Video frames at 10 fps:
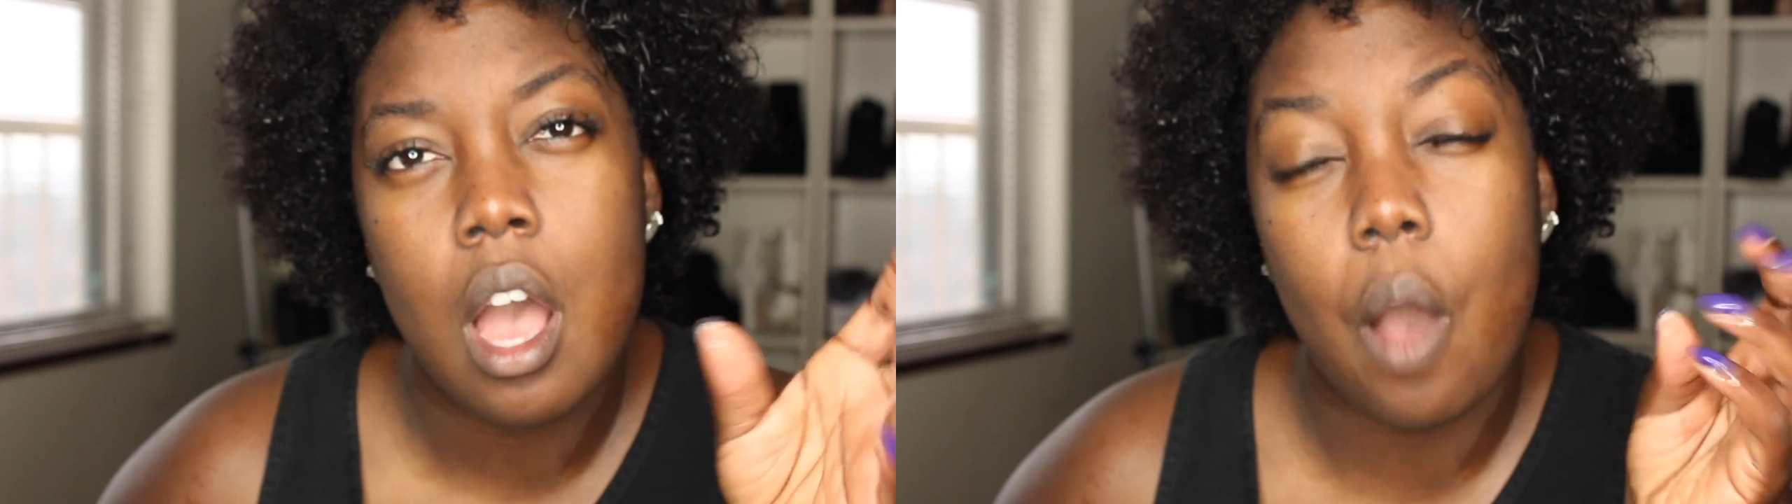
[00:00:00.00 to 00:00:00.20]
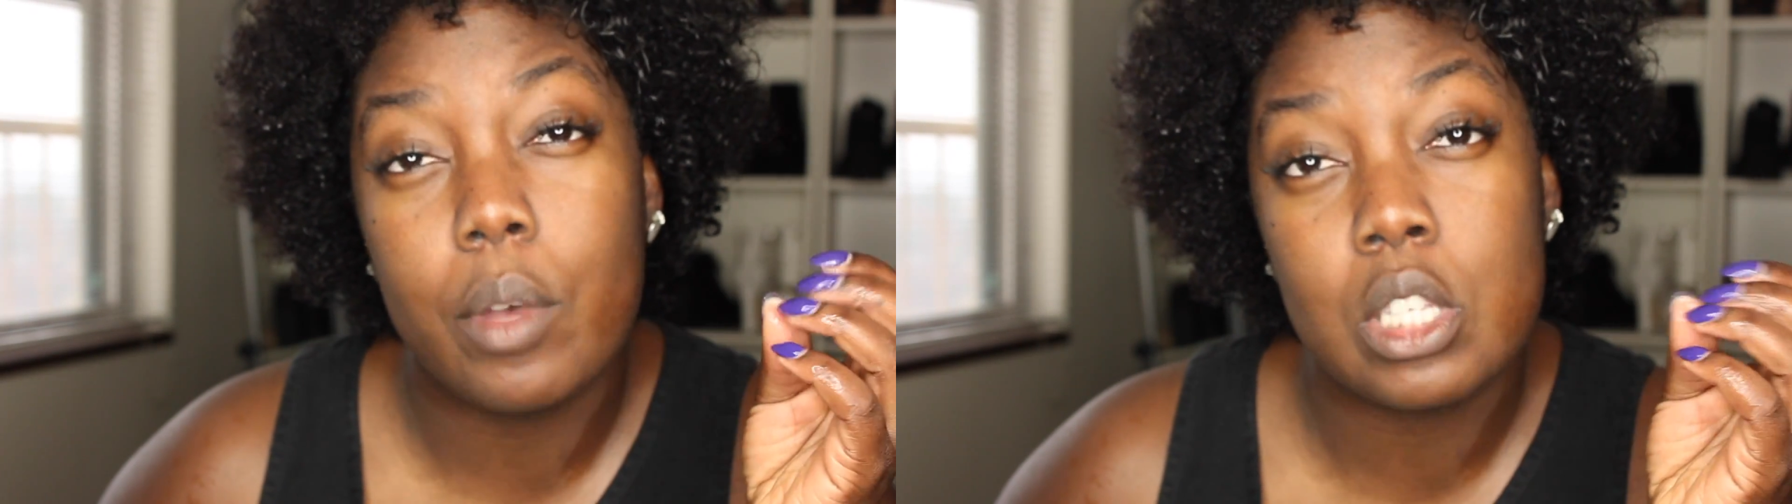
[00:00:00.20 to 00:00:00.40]

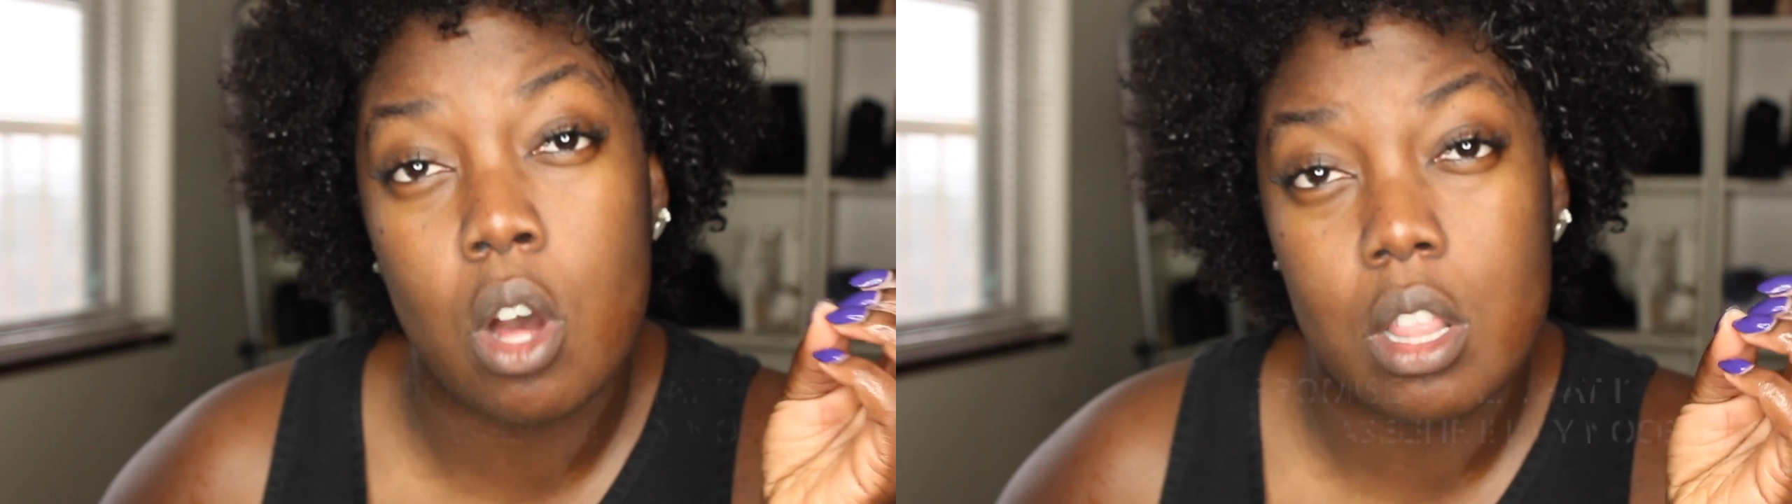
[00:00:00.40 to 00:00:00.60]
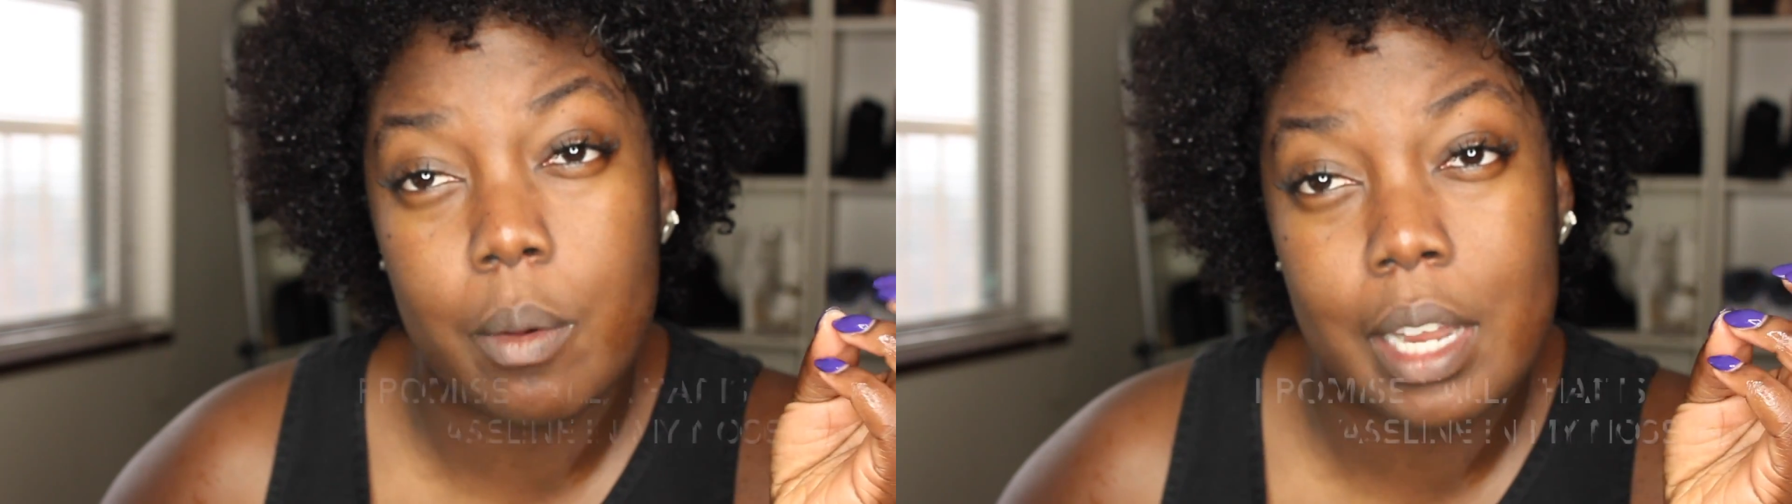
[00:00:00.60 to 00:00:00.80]
I
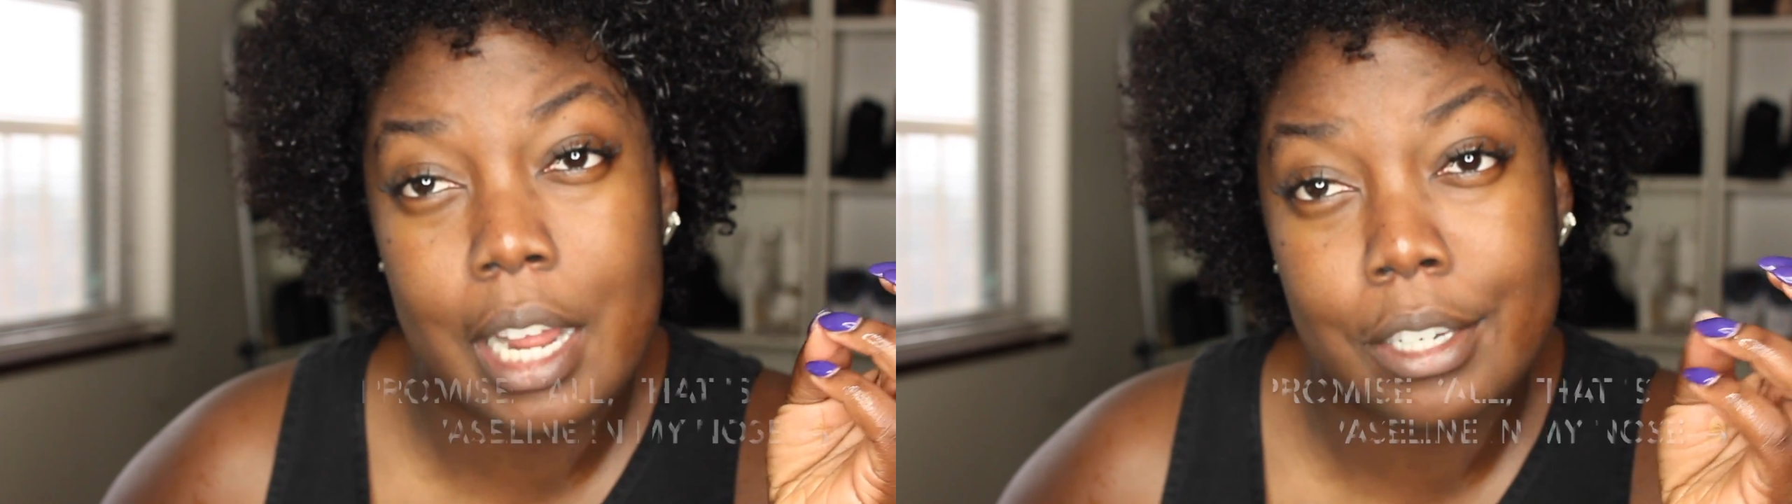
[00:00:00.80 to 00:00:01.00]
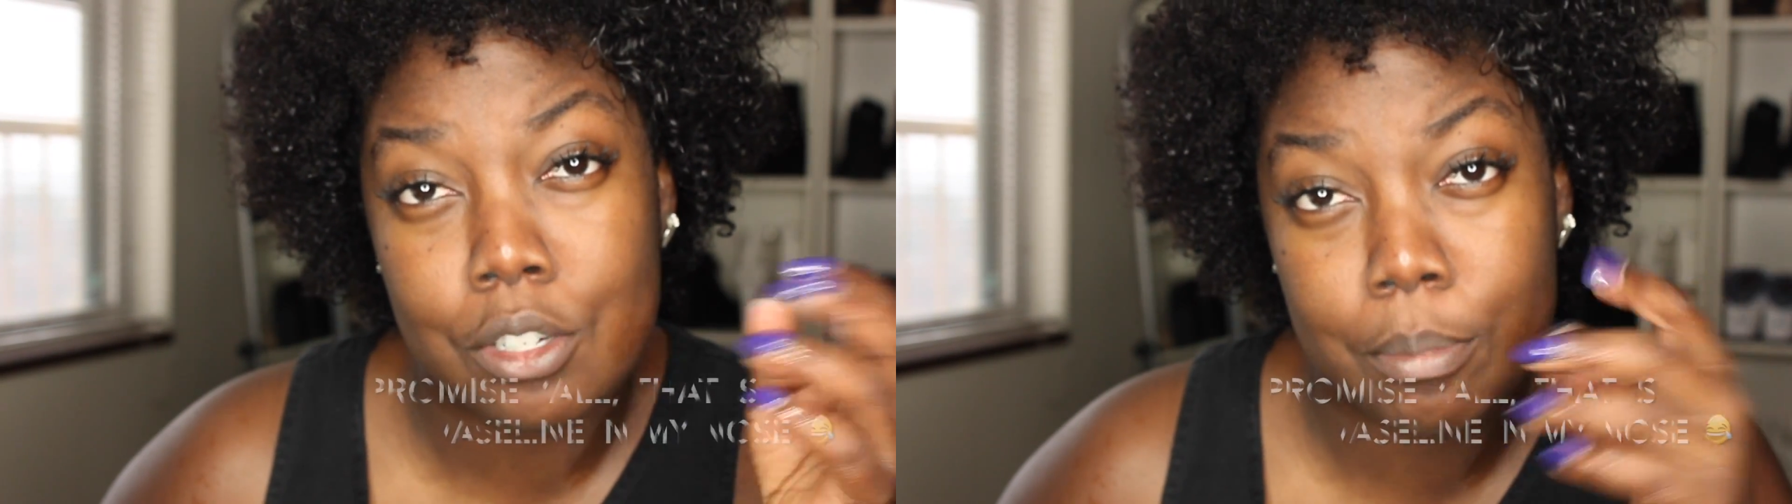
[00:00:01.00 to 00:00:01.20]
wasn't all the way
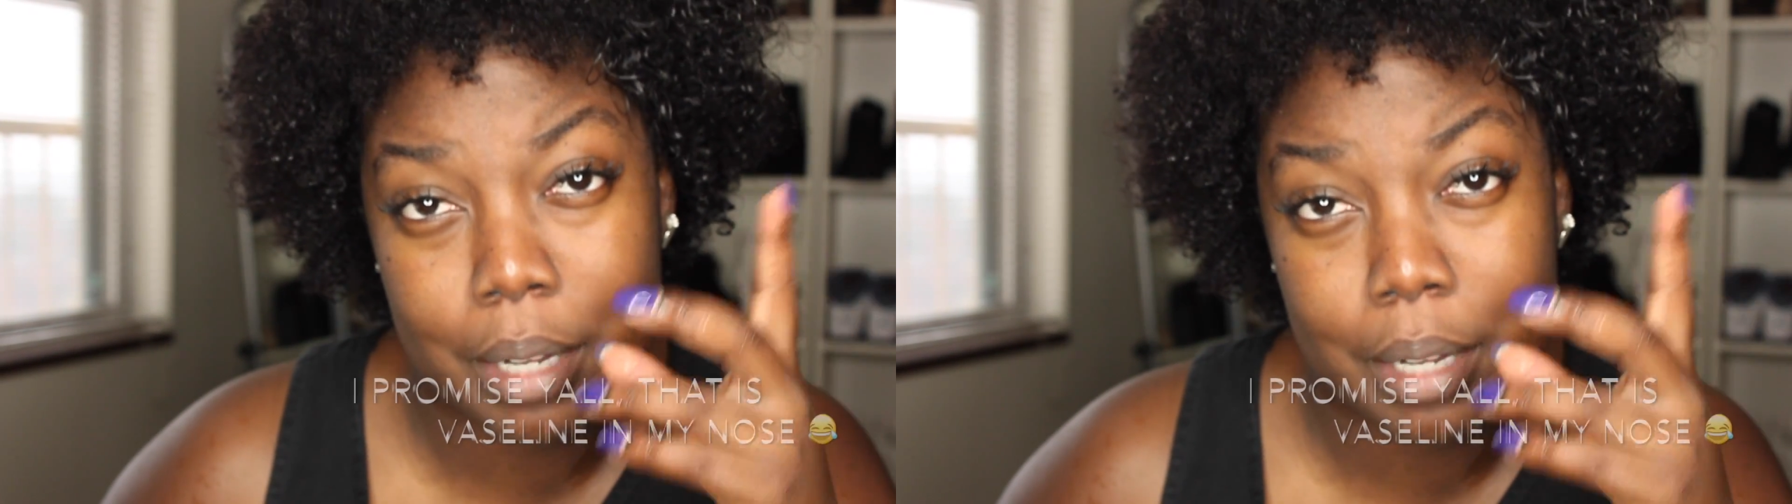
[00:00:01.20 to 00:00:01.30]
natural,